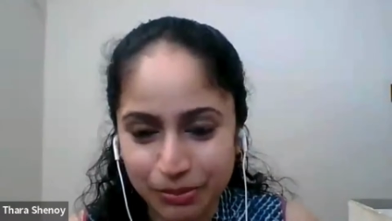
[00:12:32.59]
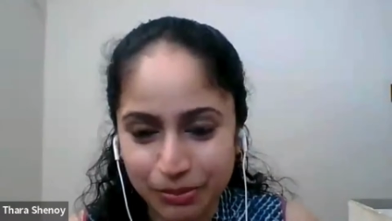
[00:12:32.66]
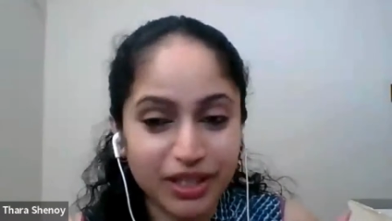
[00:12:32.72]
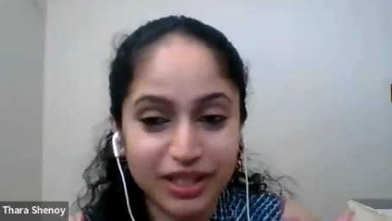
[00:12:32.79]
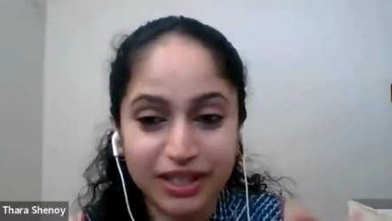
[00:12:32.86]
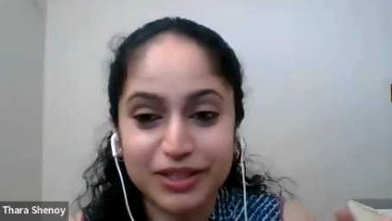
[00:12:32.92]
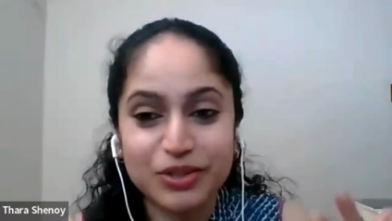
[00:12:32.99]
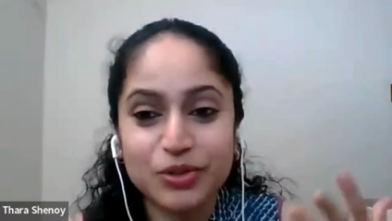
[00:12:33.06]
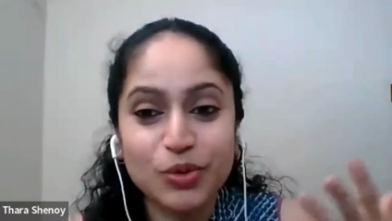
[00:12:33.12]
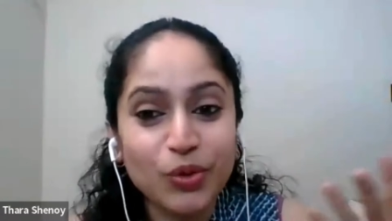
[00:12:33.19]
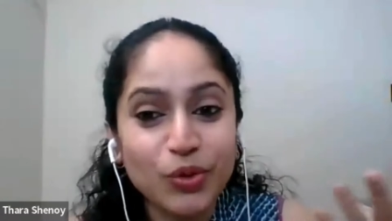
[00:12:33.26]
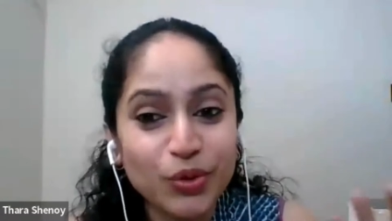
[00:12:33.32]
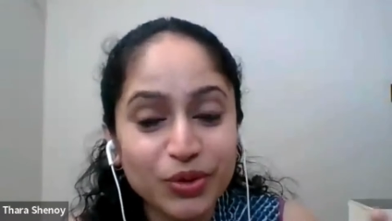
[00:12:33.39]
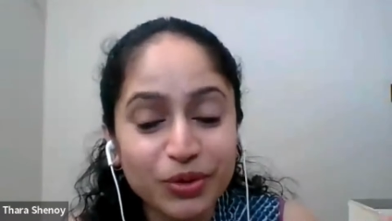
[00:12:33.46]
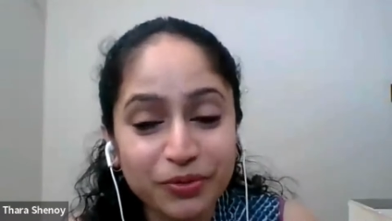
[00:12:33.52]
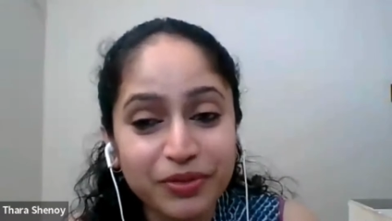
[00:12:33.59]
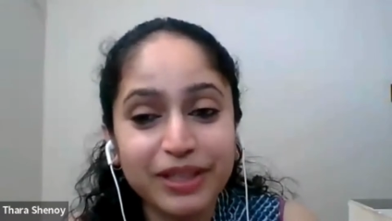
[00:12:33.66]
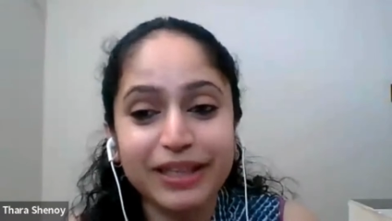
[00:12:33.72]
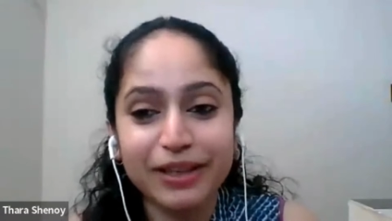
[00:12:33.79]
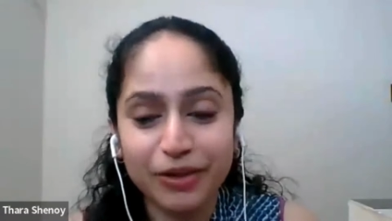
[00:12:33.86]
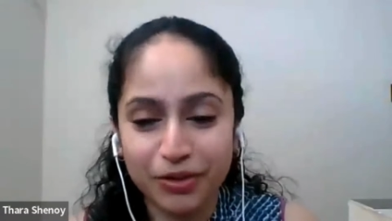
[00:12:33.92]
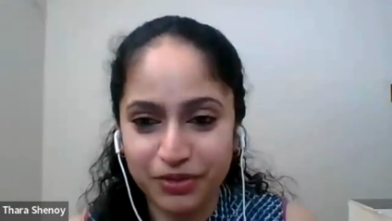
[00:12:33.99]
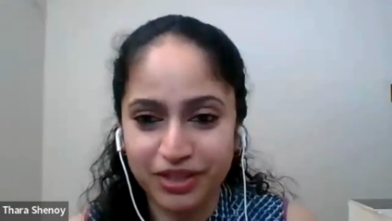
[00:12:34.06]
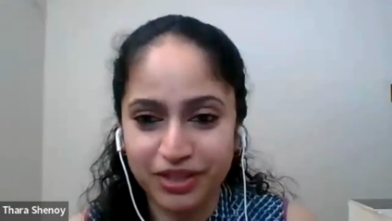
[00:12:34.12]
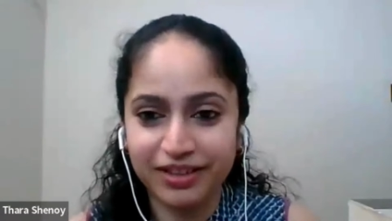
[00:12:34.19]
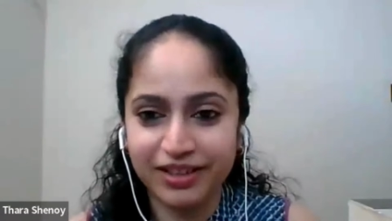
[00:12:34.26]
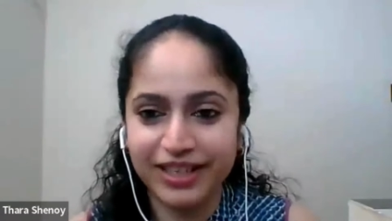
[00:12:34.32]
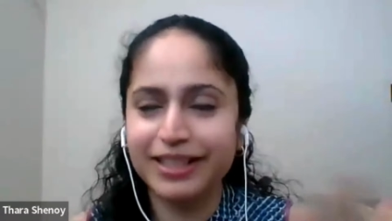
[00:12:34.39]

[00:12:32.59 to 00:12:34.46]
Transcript: Many kids don't know the feeling of hunger.